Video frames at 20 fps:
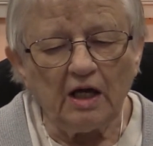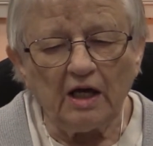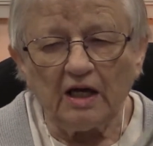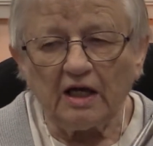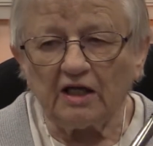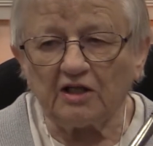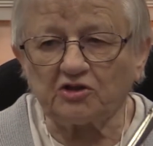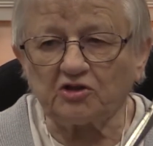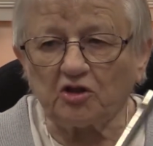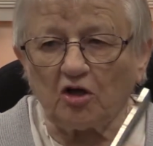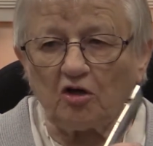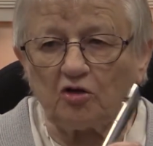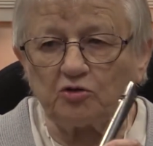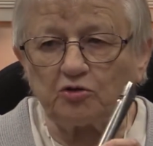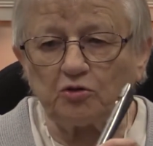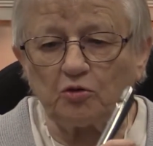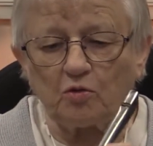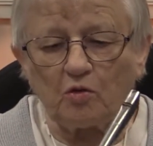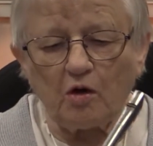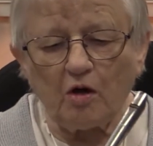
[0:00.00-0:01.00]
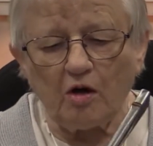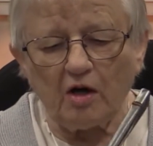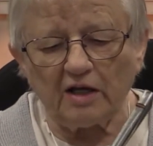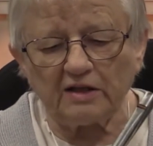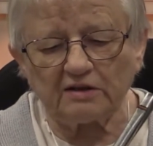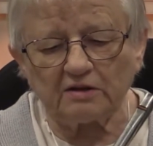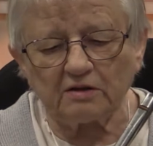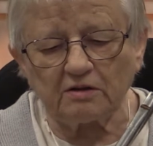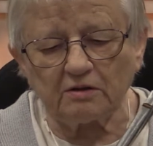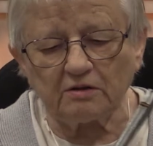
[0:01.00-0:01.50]
It's also
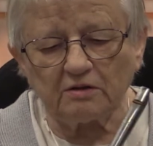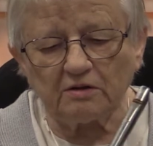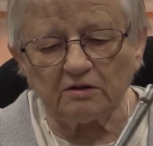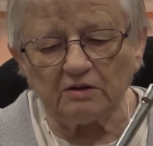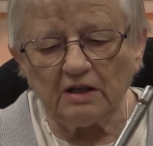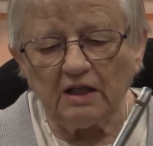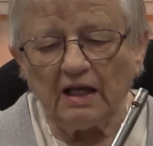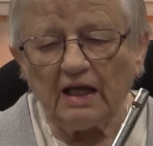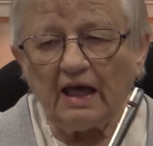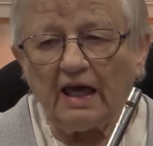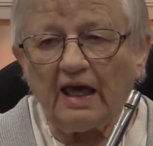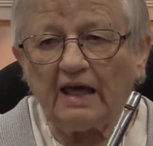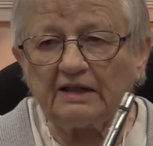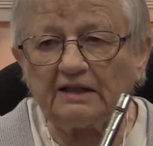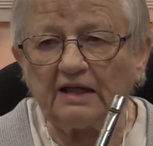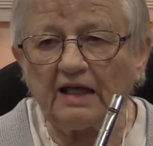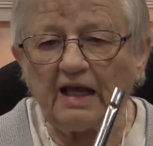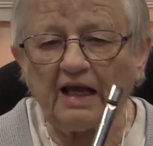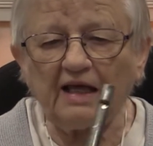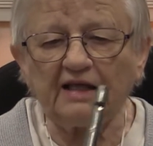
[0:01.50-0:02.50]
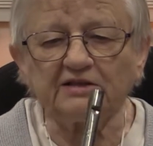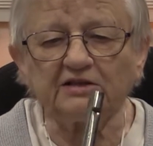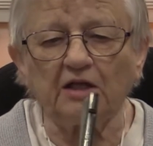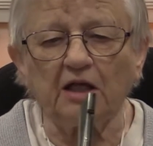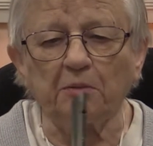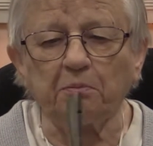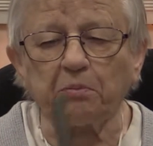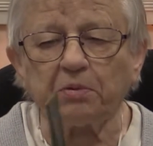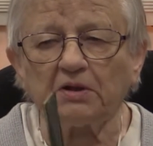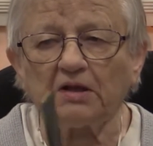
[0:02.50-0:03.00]
conical and it has a
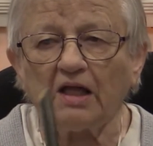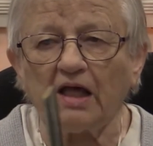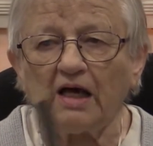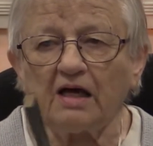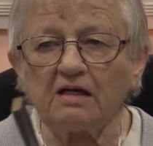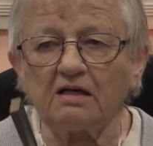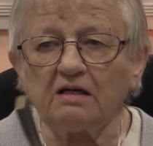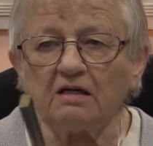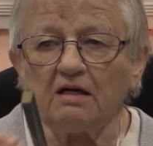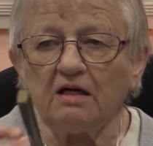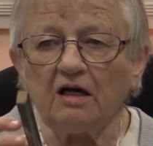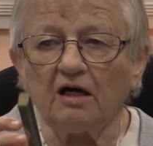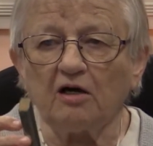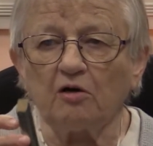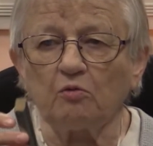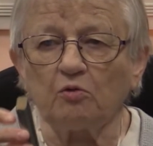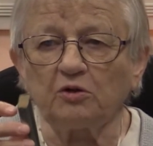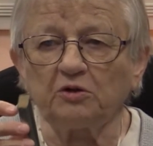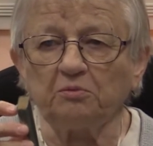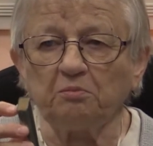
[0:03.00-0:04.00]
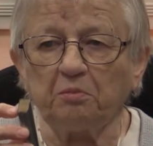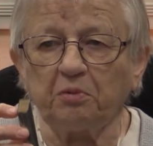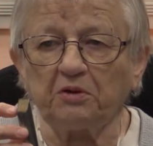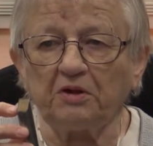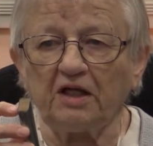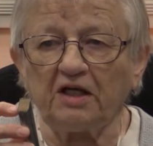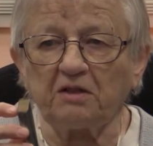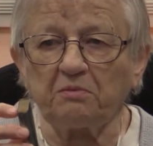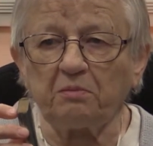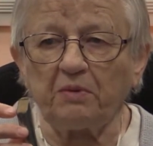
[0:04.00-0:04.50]
plug, a wooden
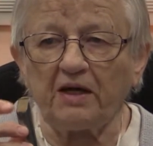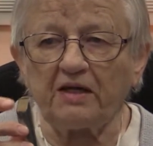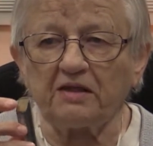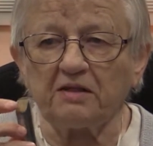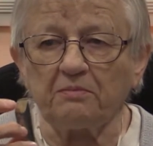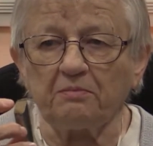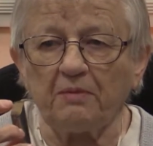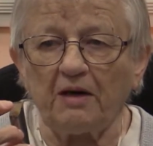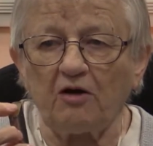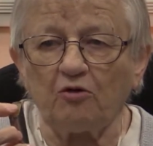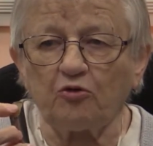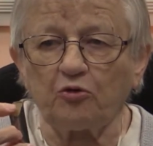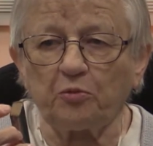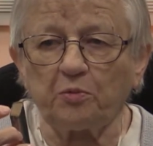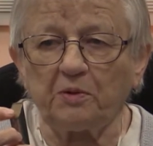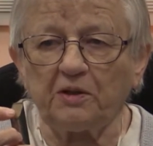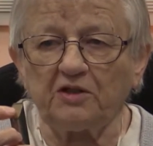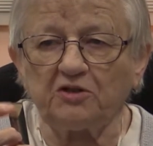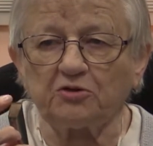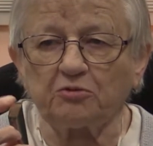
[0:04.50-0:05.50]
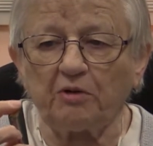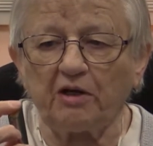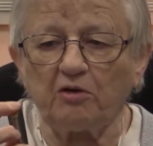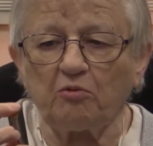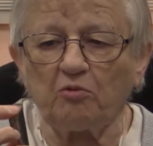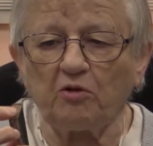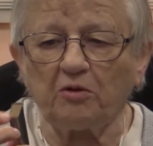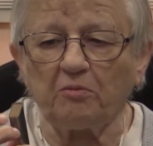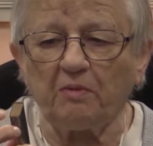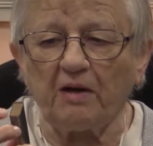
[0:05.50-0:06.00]
plug by the mouthpiece right
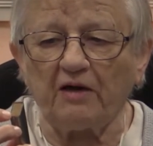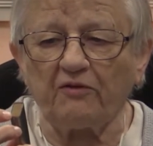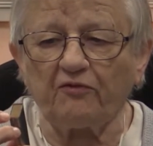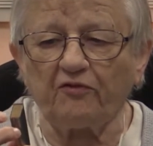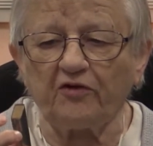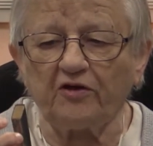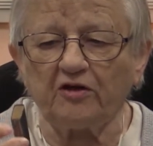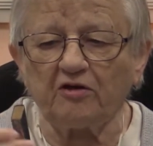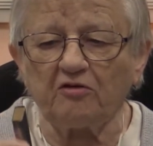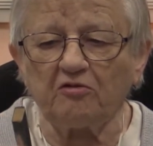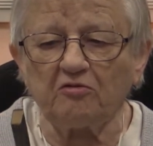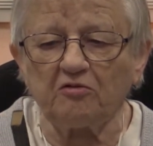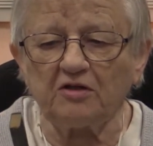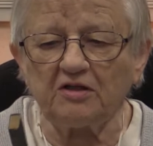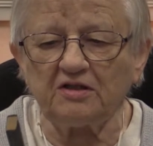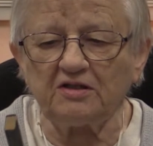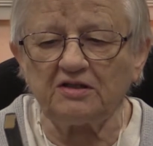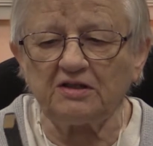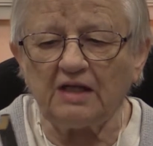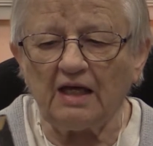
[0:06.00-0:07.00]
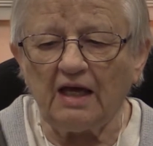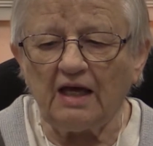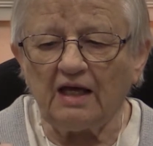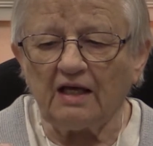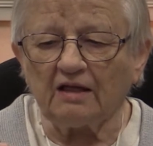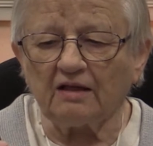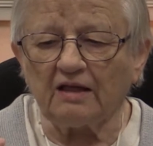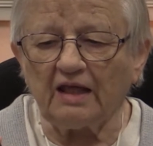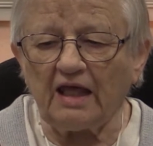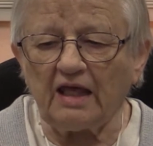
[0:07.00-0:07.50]
where my finger is,
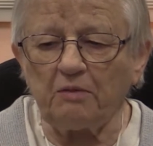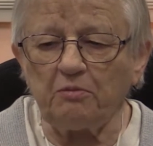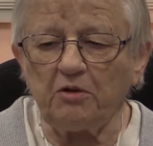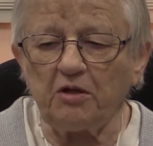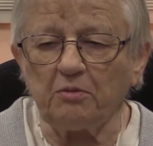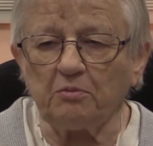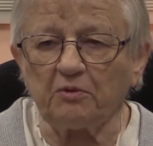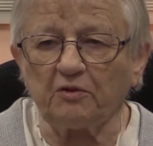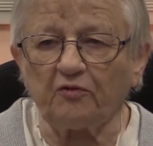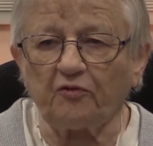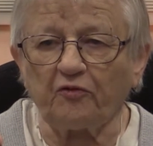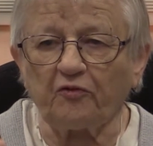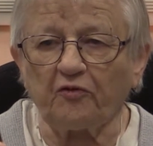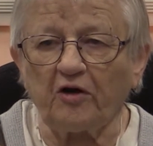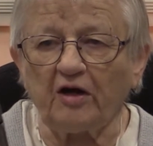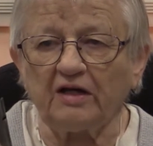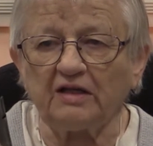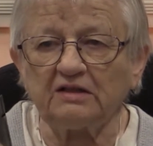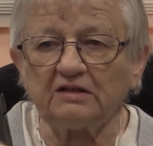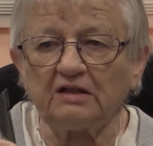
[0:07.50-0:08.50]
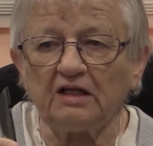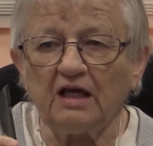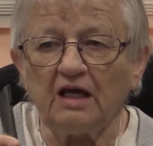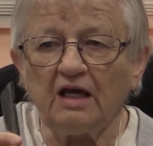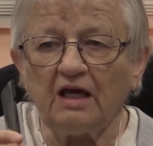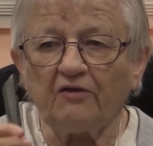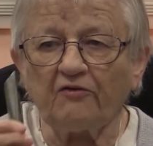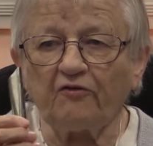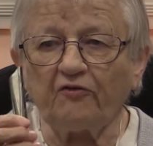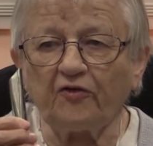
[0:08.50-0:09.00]
labium in front,
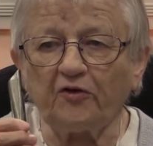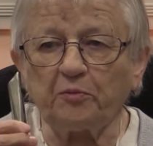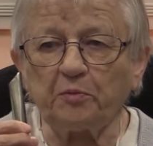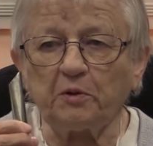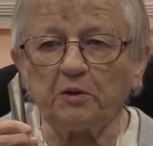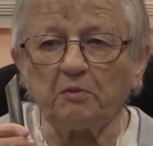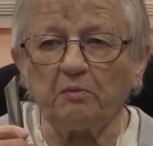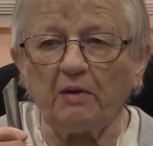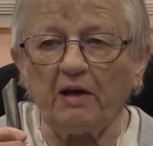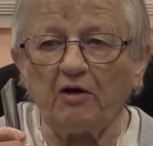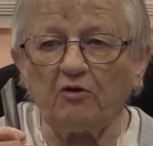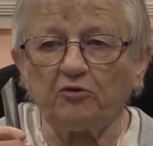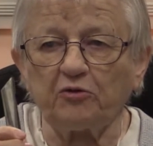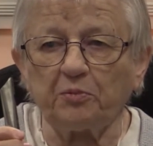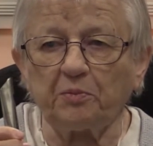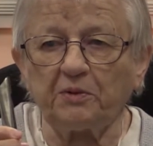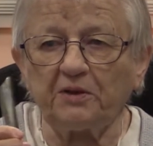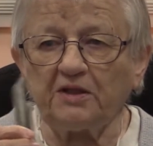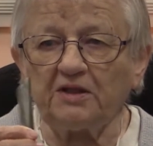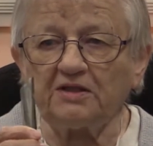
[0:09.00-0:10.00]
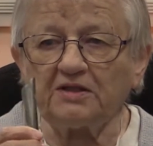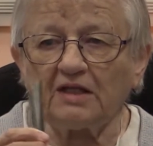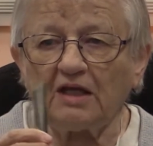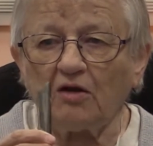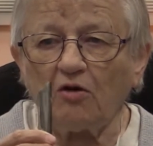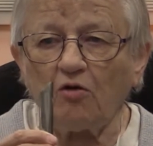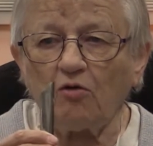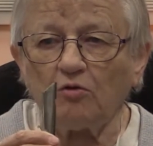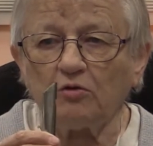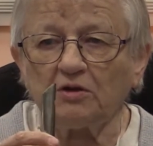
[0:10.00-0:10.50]
fipple mouthpiece. I
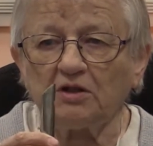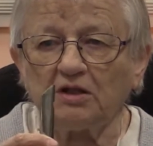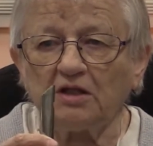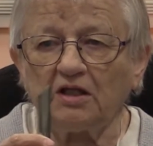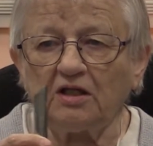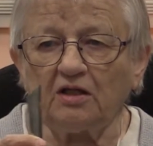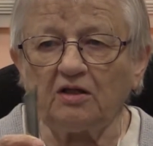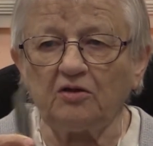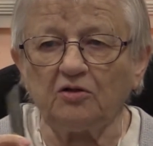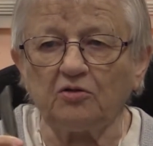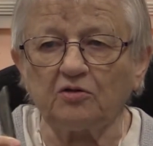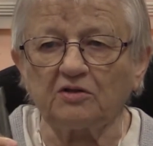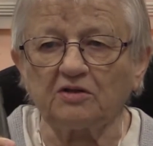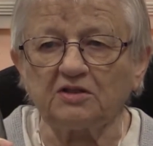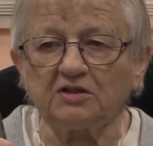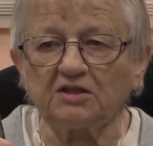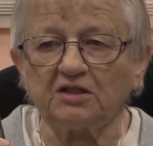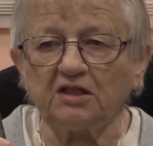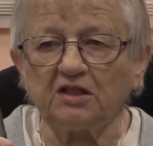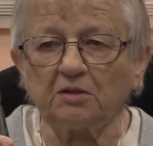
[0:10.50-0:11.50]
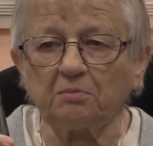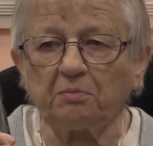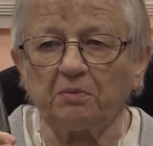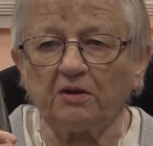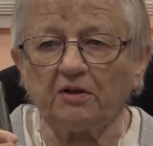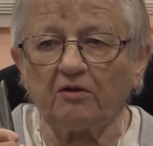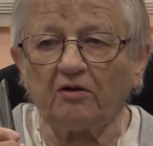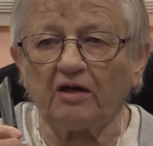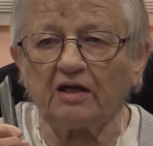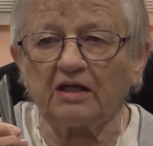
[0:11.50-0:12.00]
hold it here. You can see it
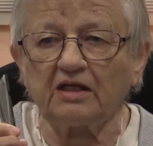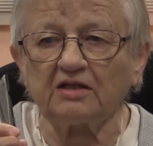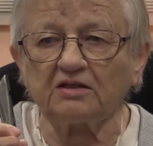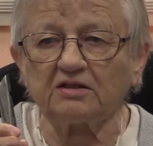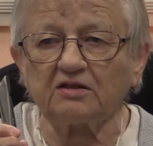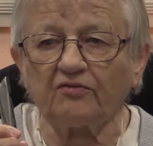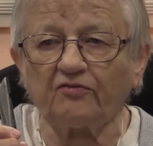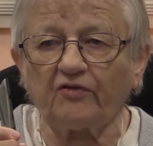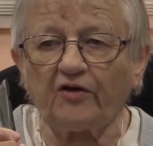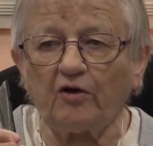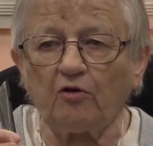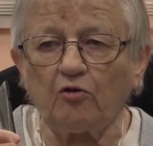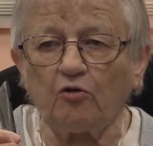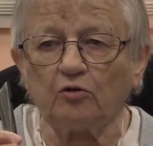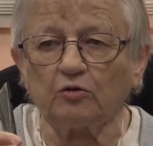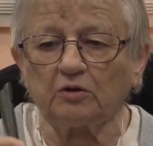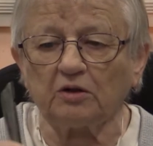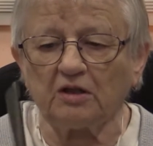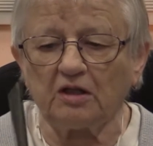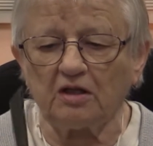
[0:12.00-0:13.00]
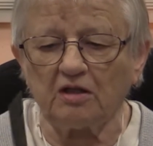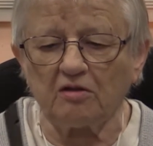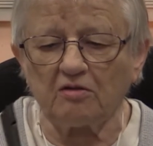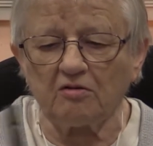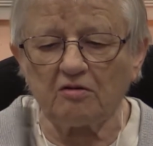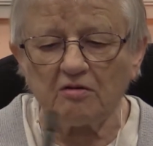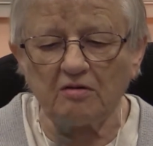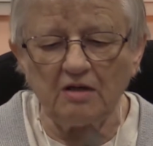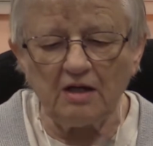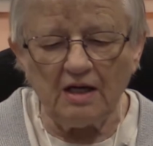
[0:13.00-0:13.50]
better, I guess, if I hold it
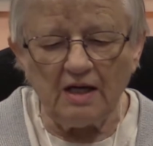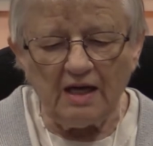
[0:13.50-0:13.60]
here.